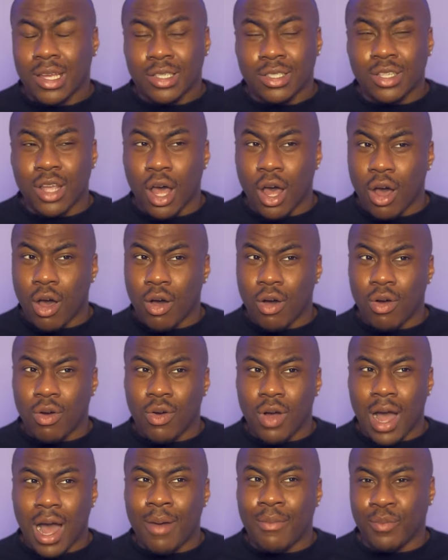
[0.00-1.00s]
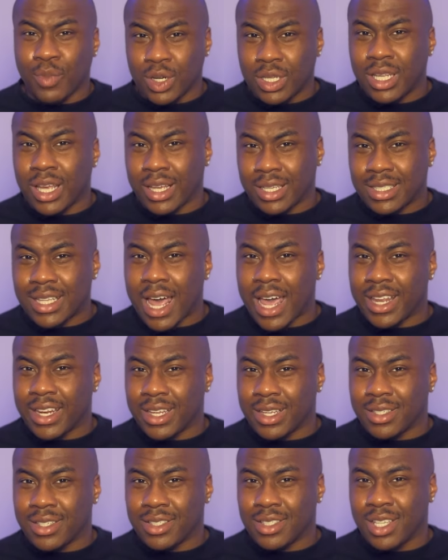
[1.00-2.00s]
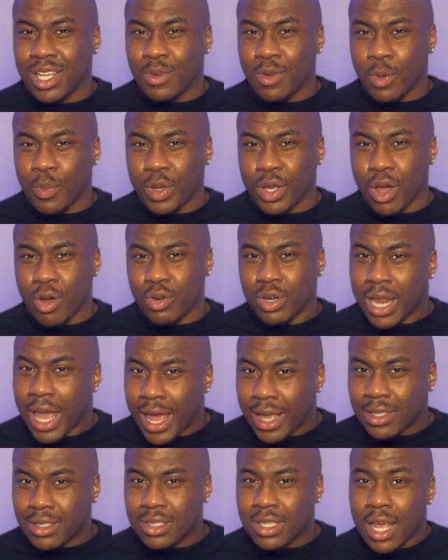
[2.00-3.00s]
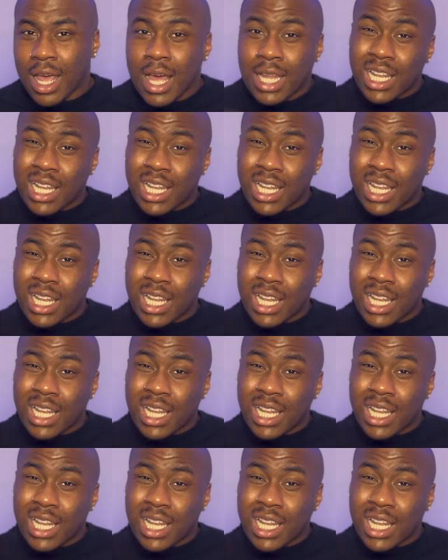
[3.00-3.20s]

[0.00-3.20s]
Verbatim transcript: So I'm really excited to see where we go next.